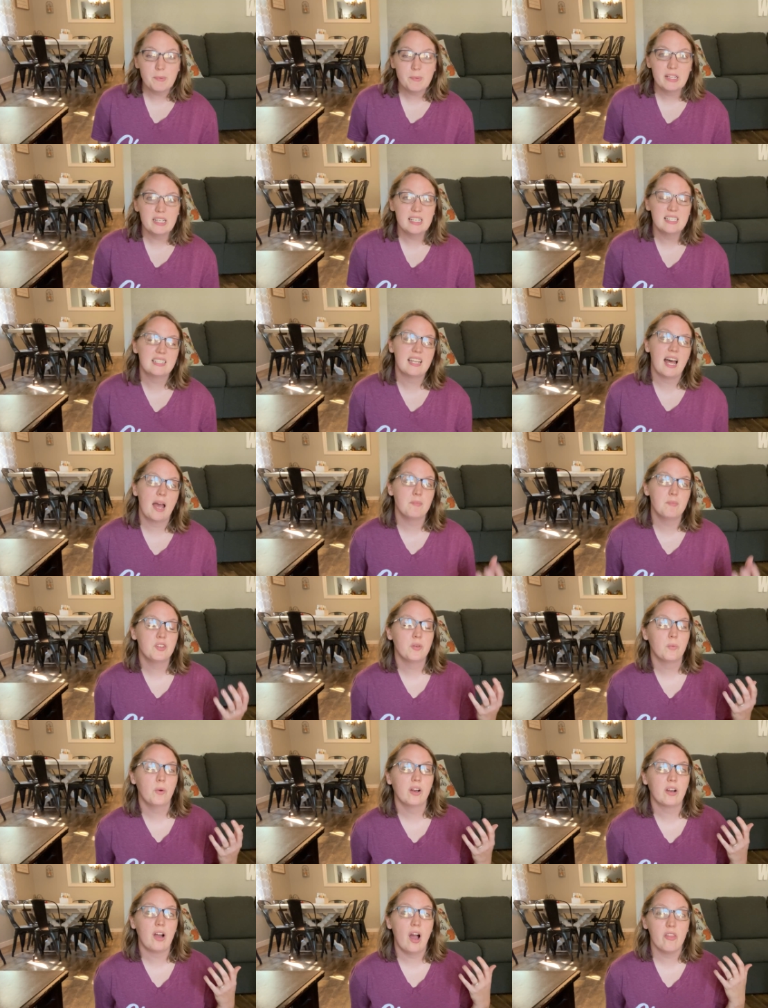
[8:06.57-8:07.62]
spend this time to
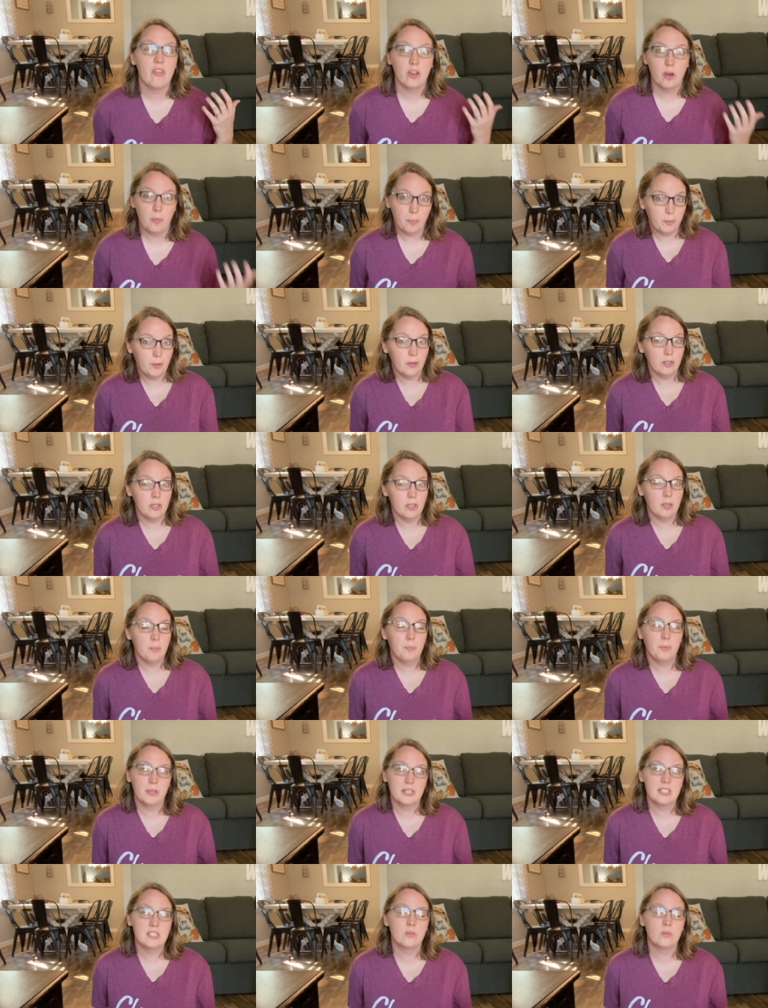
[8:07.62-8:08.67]
work on their Purely
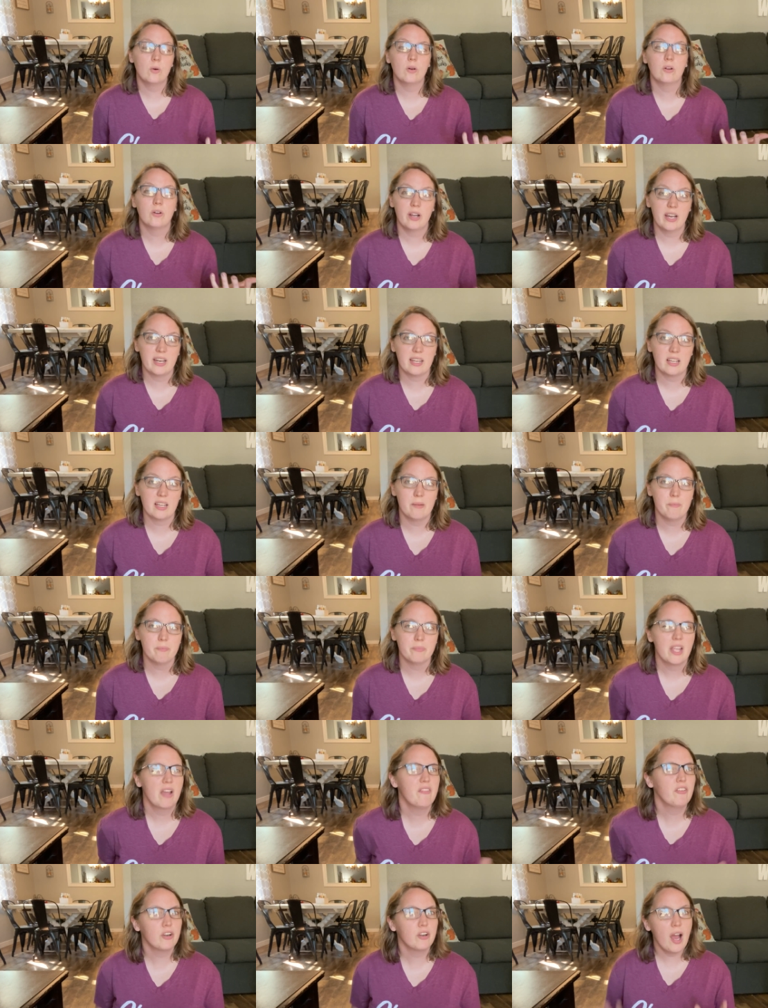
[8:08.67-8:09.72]
Preschool curriculum.
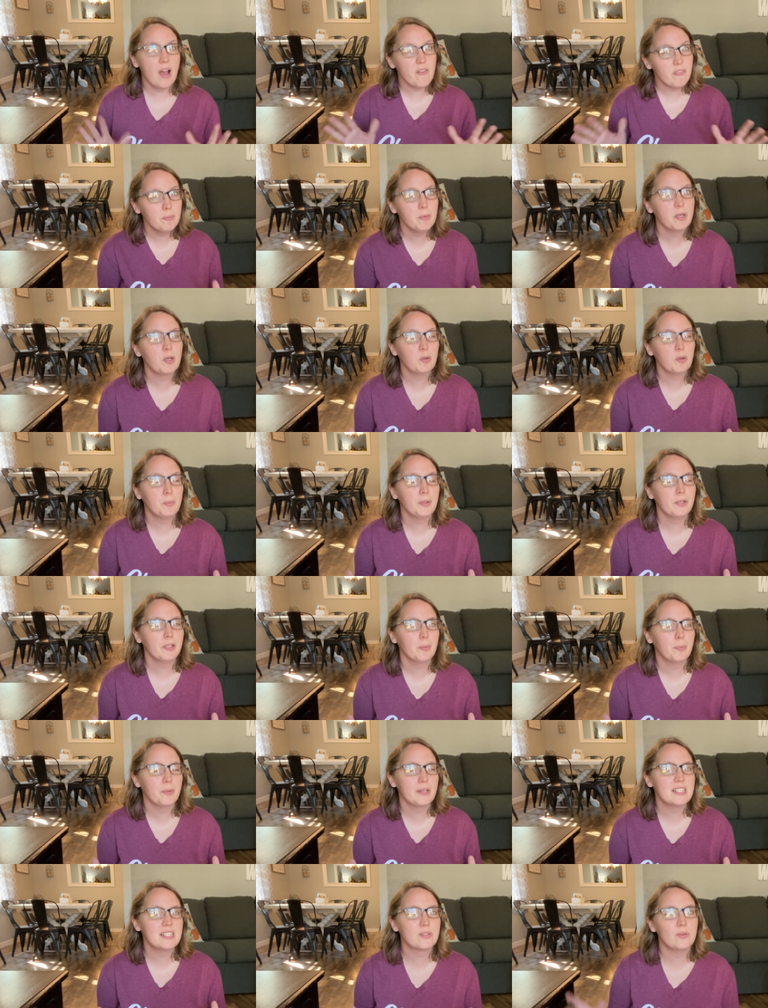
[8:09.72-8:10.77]
If you're not familiar with
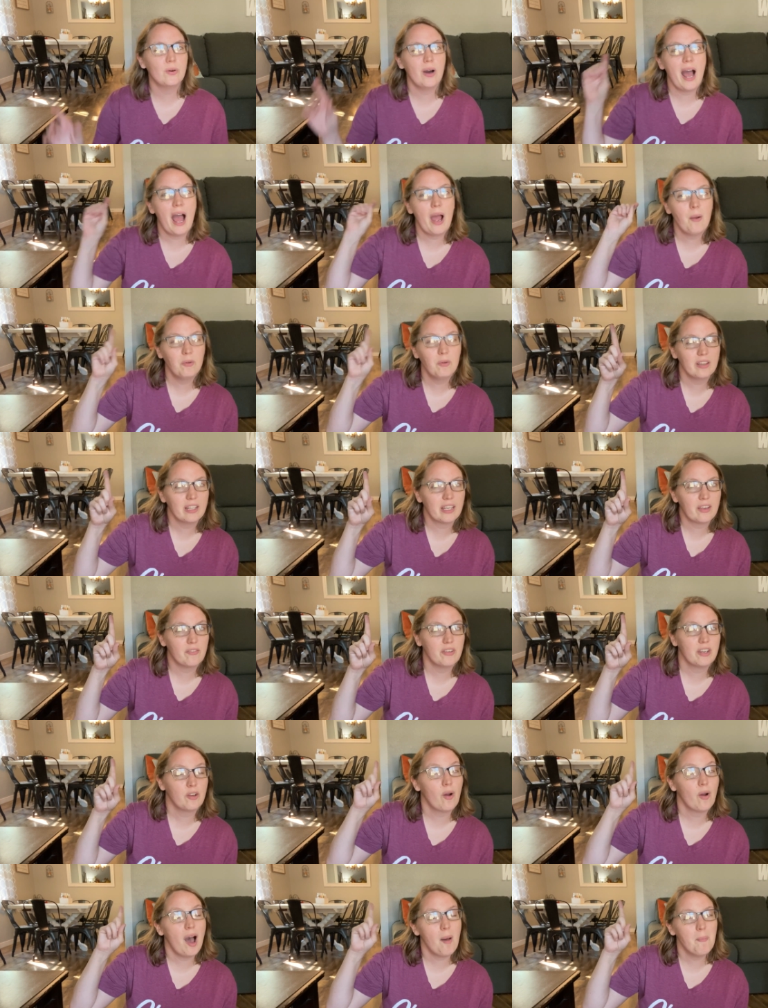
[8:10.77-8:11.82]
Purely Preschool, I will link a
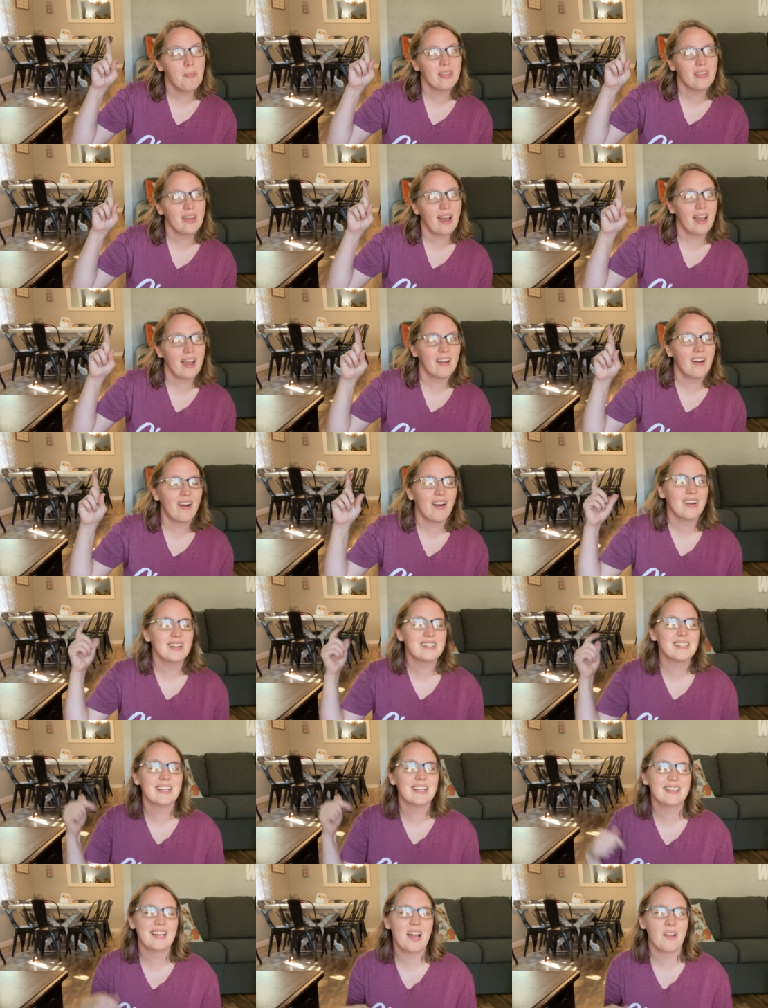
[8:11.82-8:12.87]
video up in the
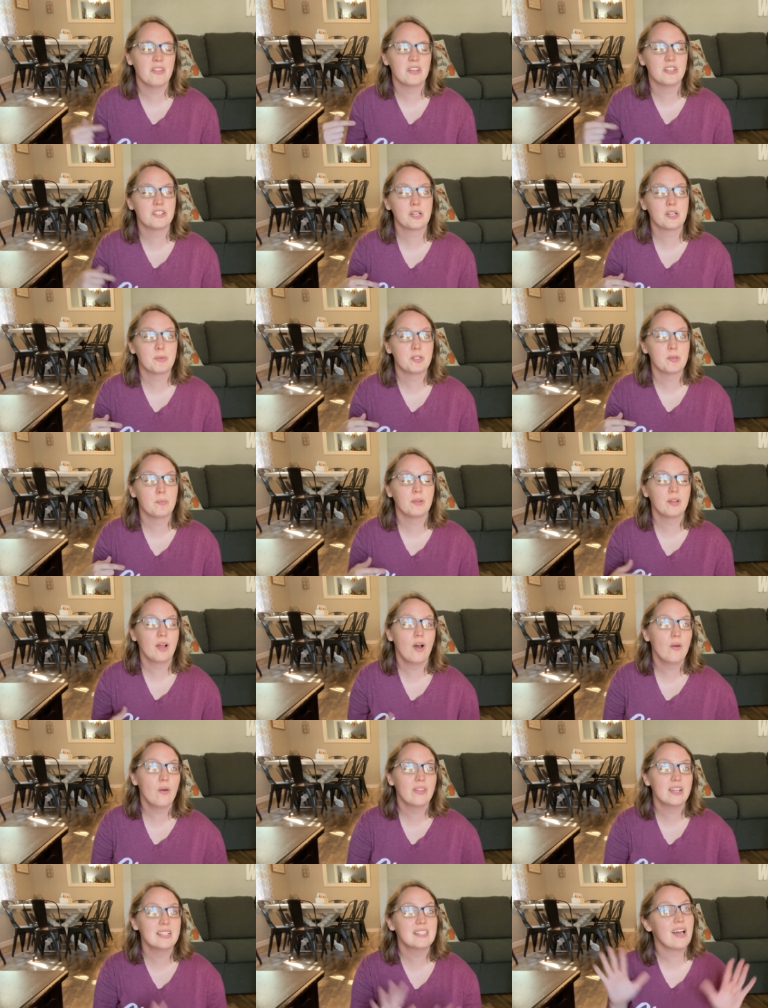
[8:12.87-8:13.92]
iCards and down in the description
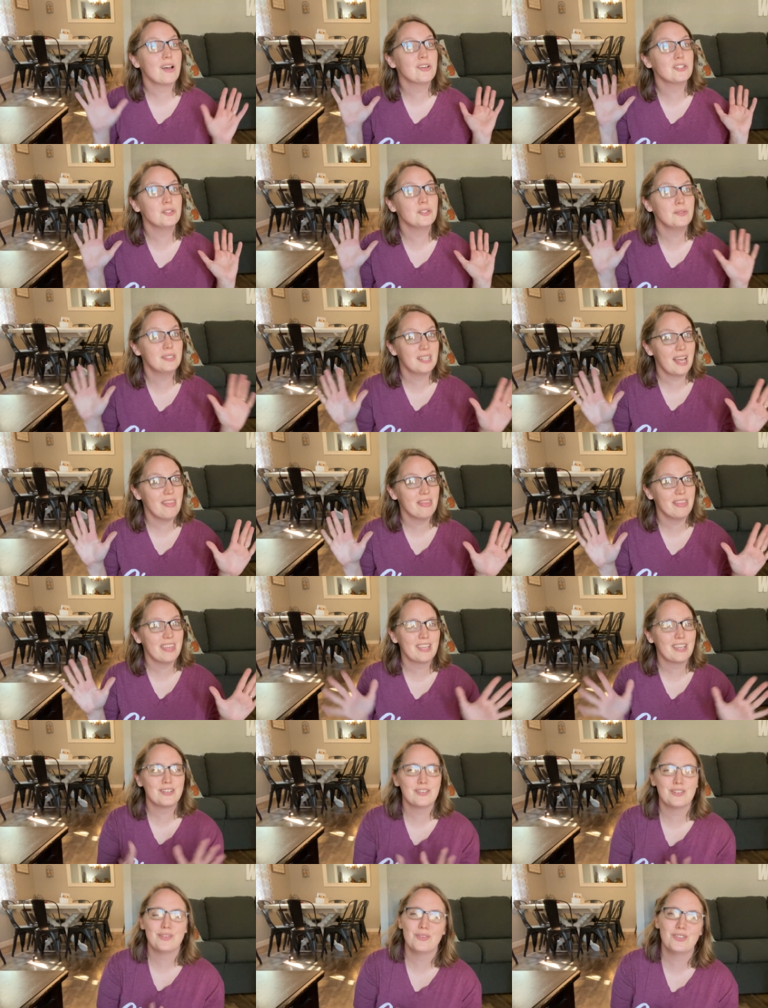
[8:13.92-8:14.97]
below that tells you 10
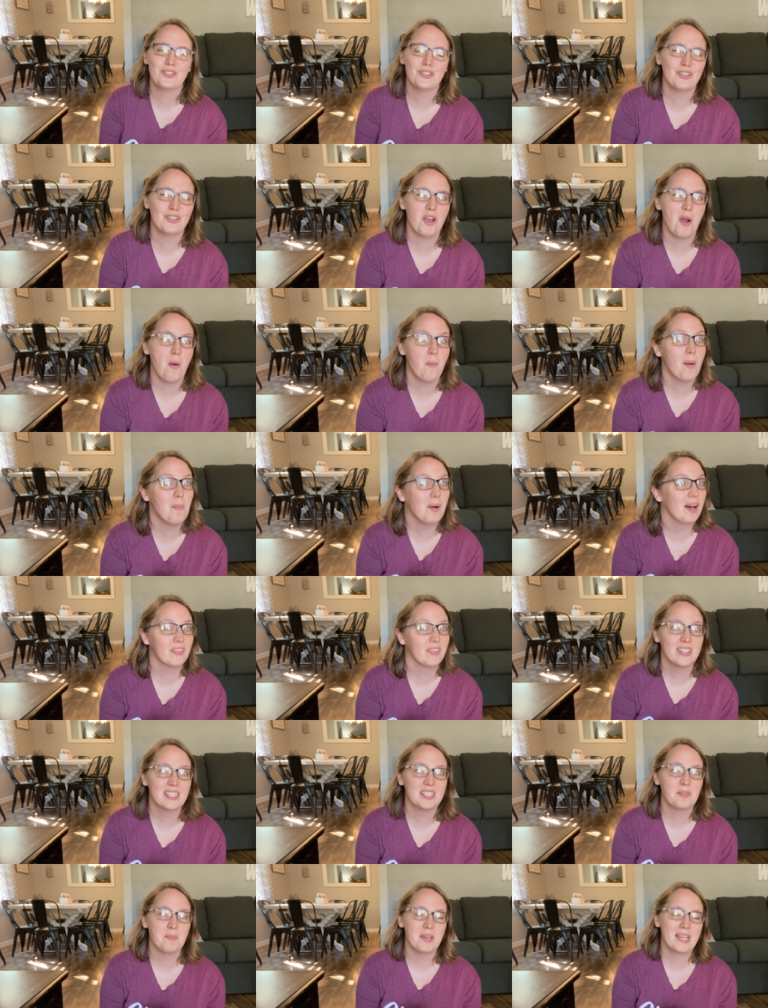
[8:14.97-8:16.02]
things that you should know about
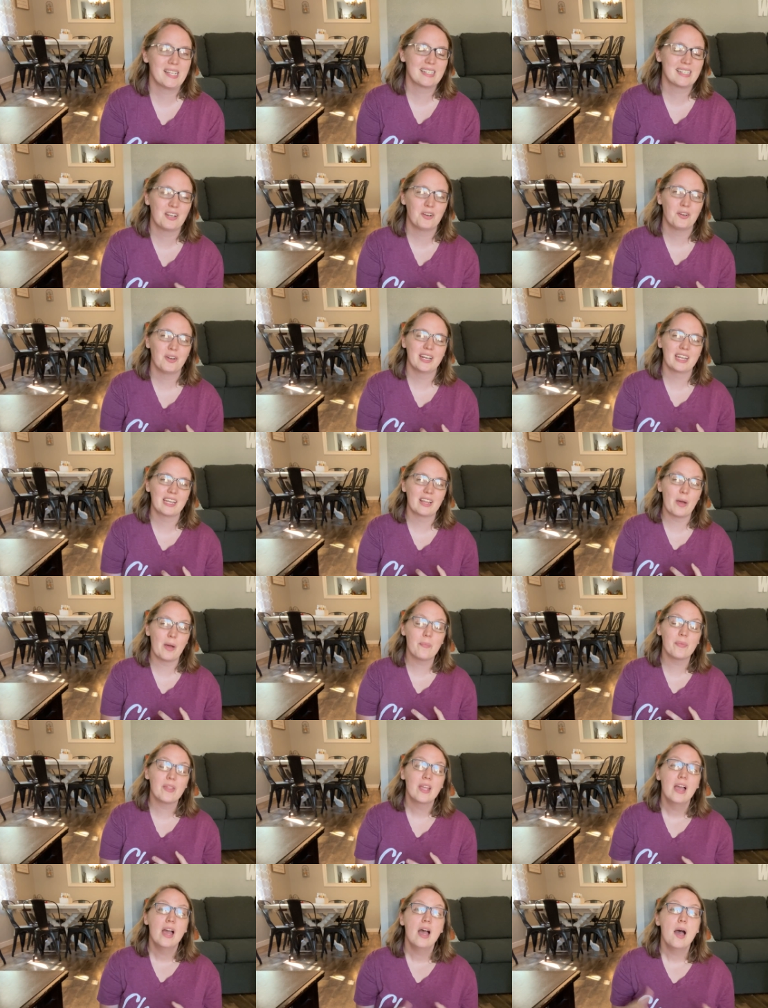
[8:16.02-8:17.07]
this amazing curriculum.